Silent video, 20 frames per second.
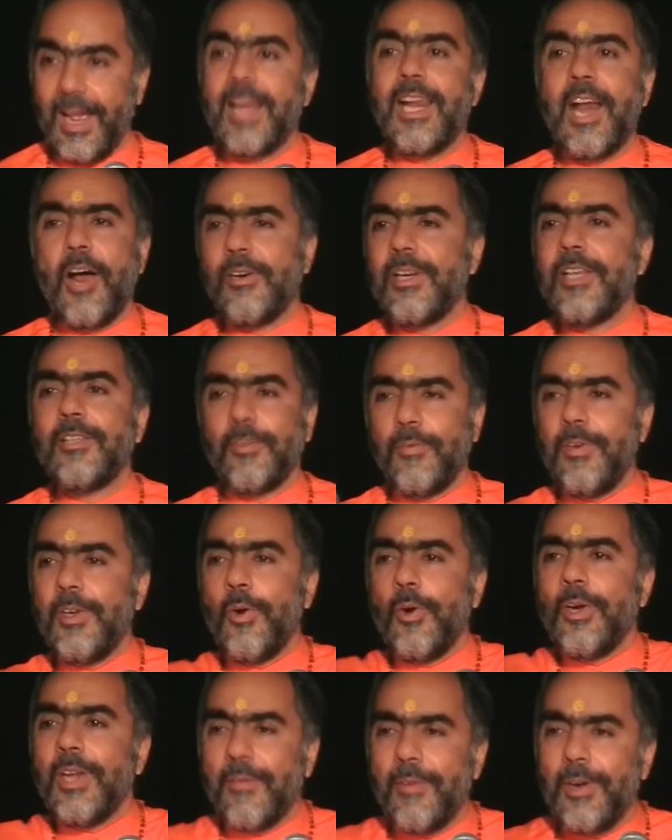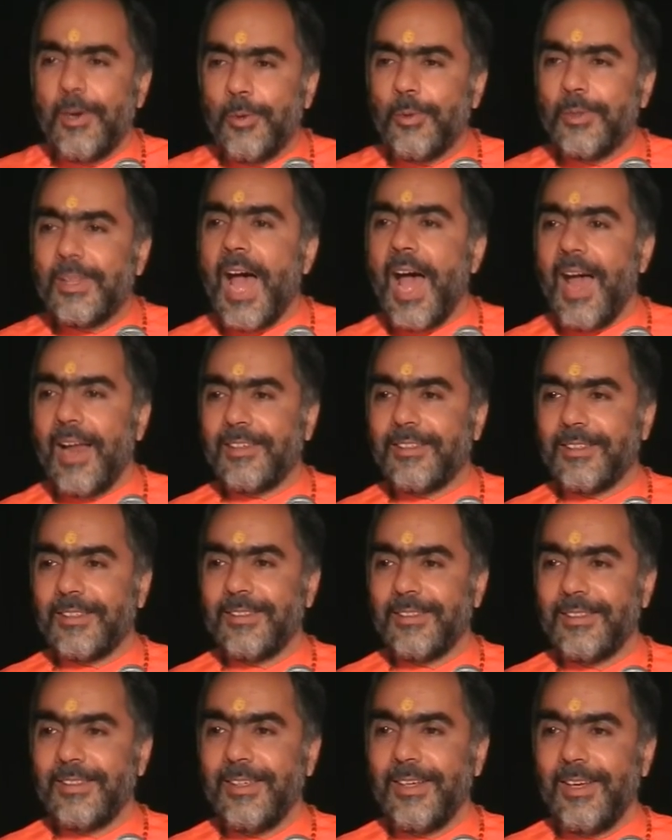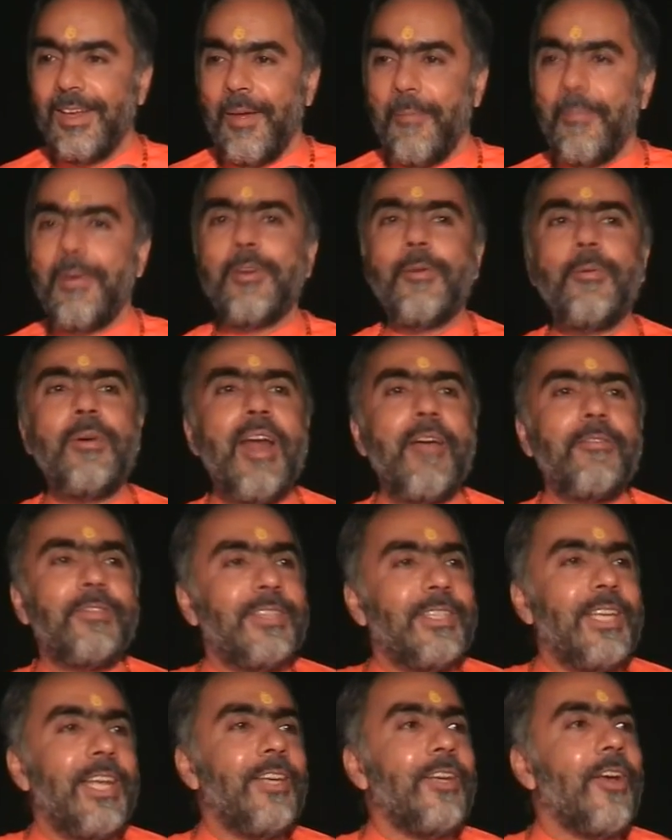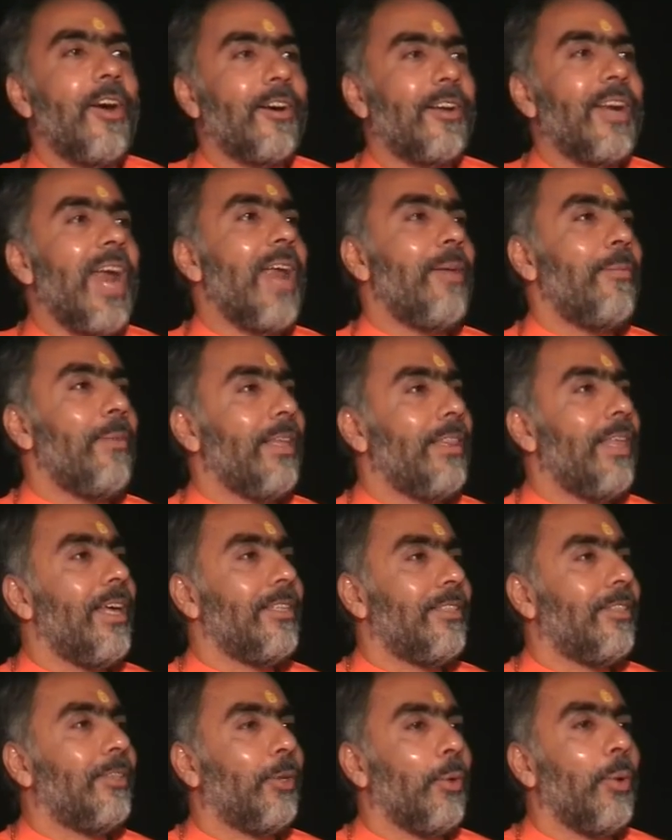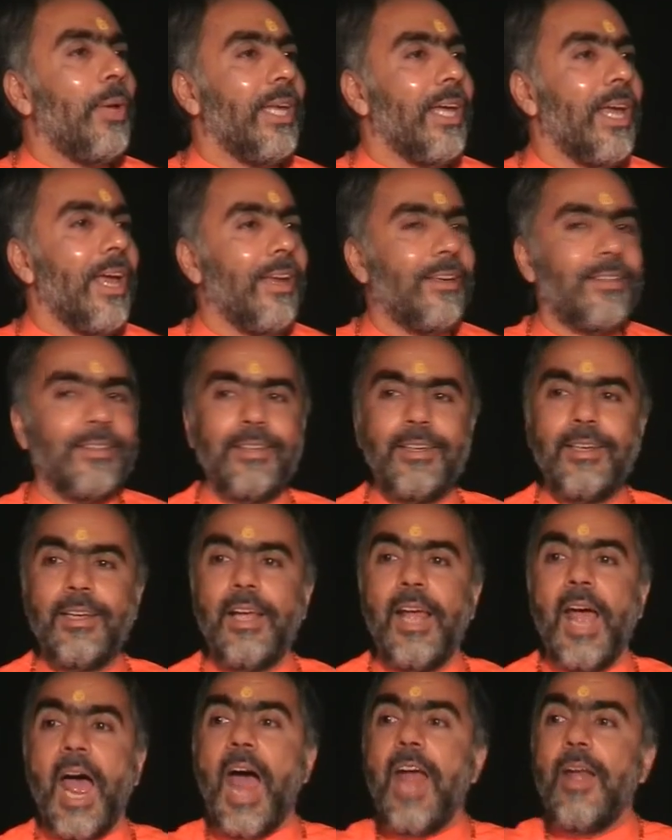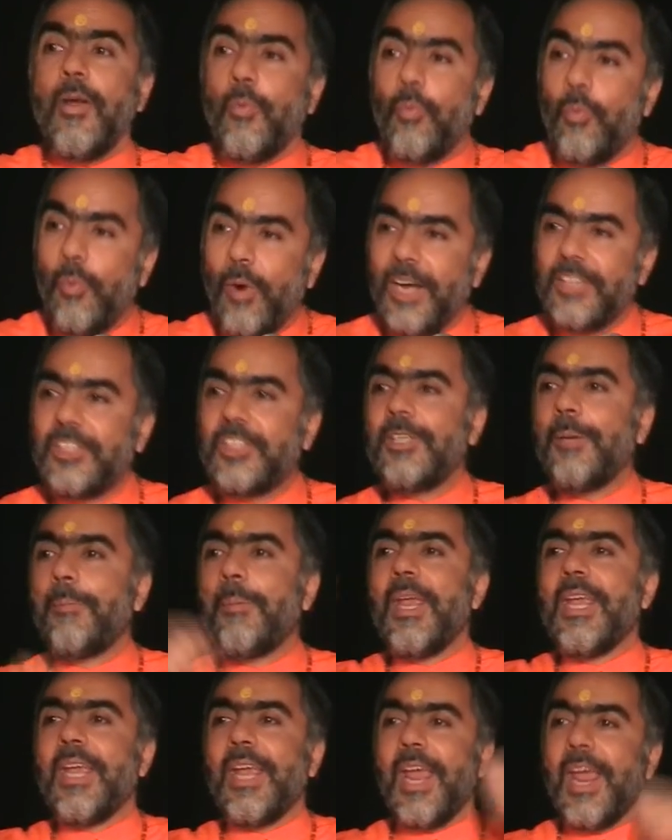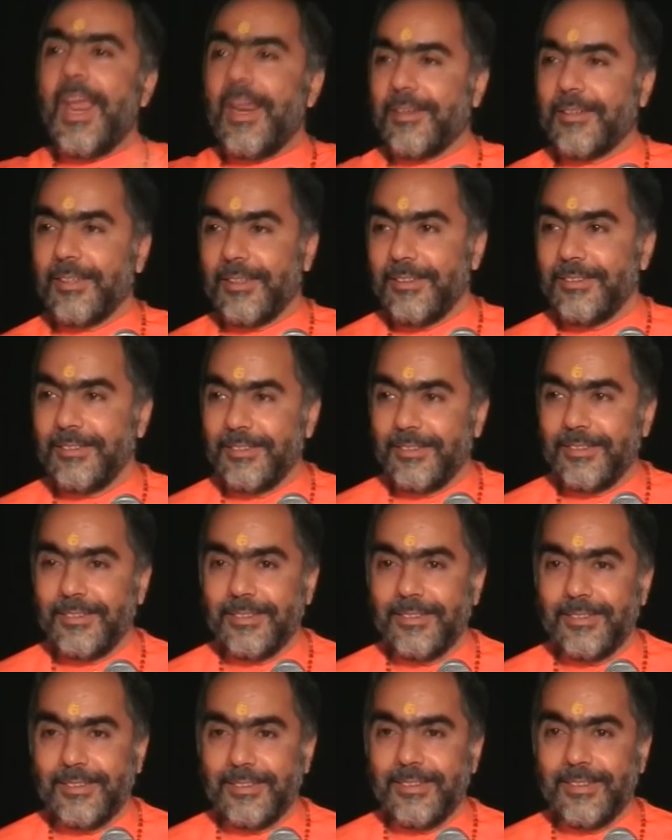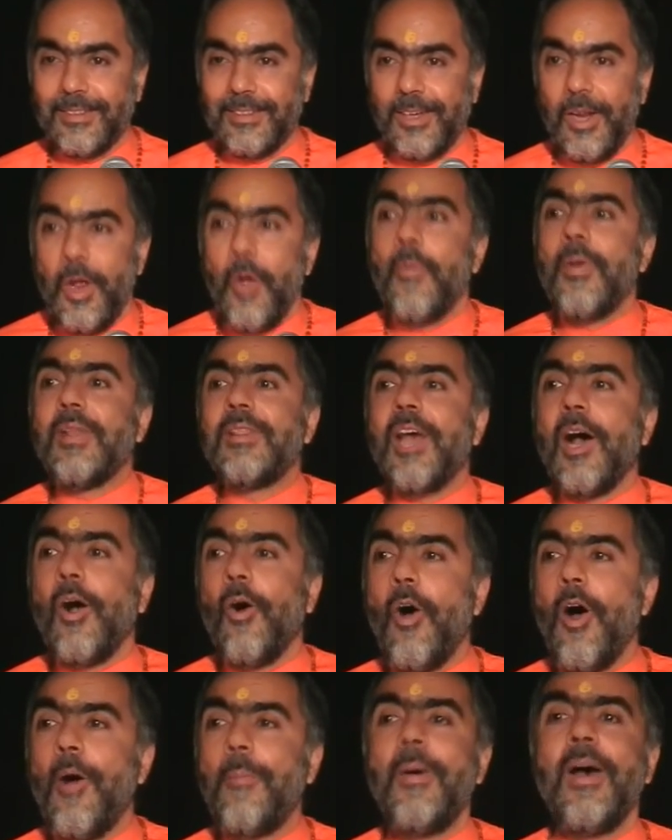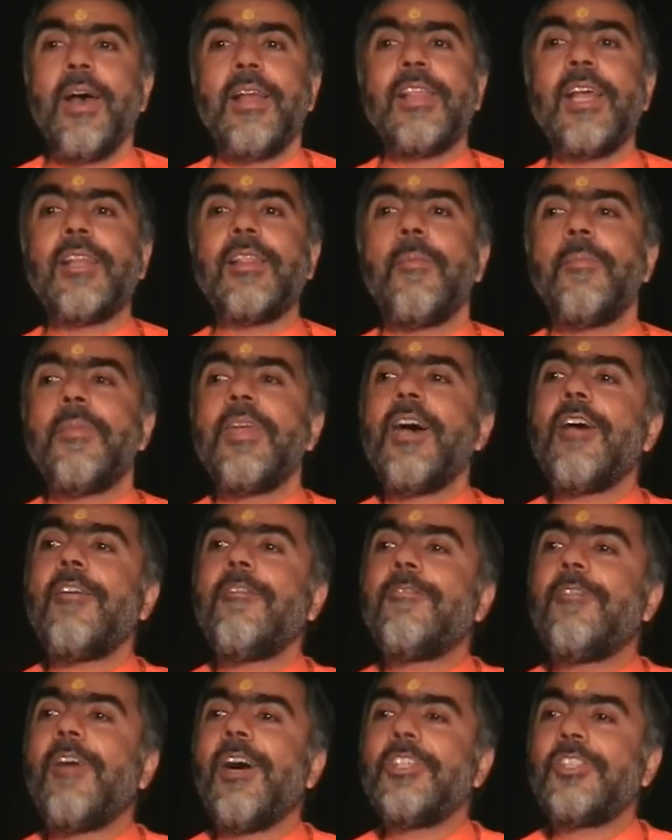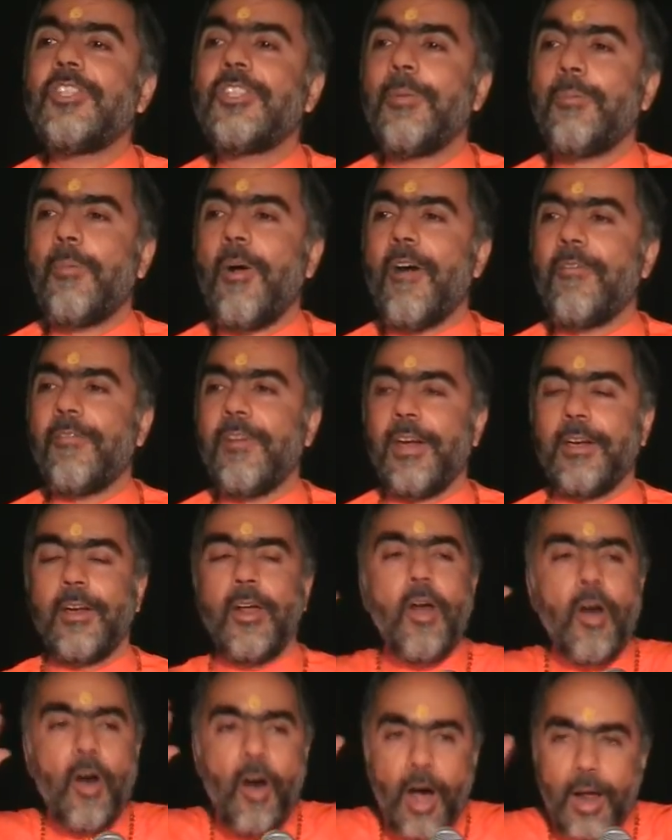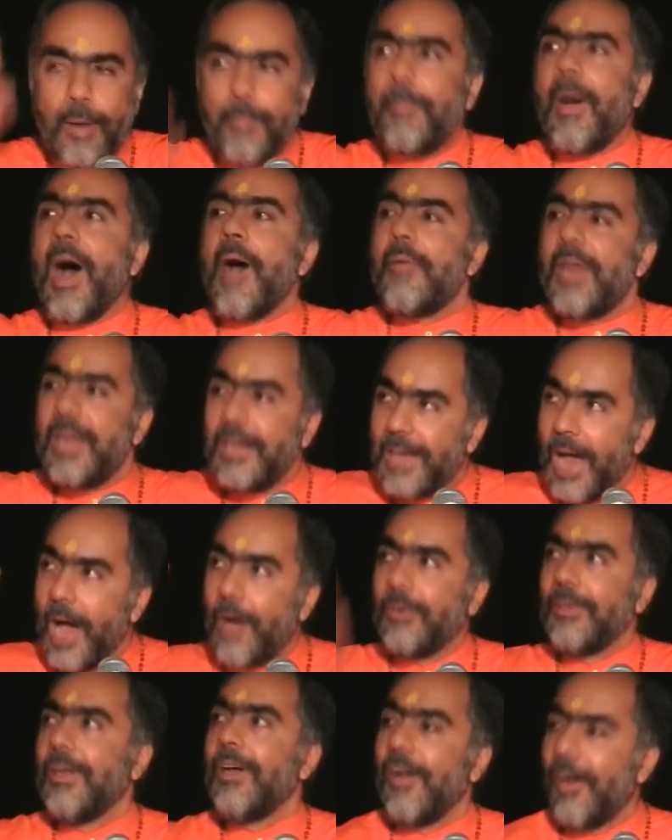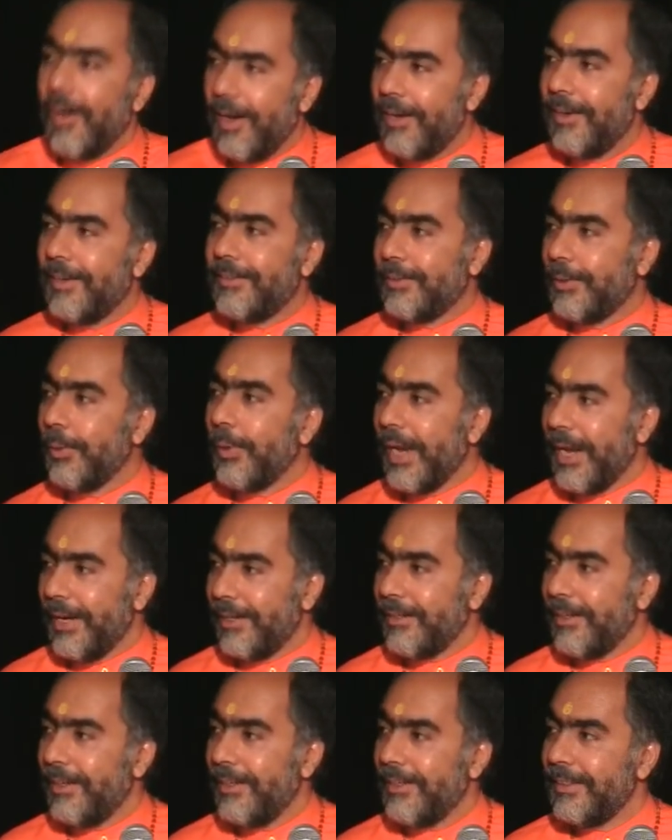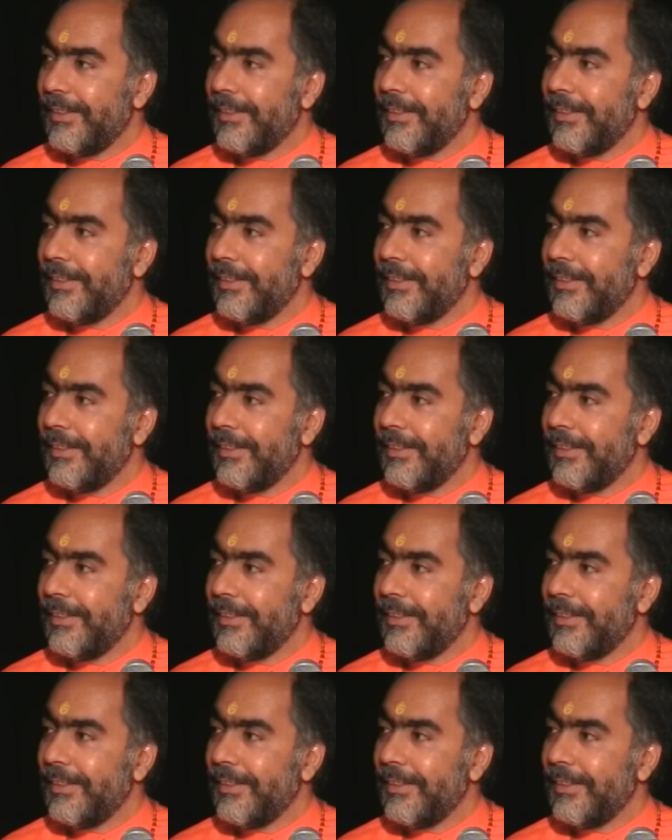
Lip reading: And nowadays we don't even do that. But you would have seen your grandmothers doing it and worshipping it with the hope that the mere worship of it or bowing down to it,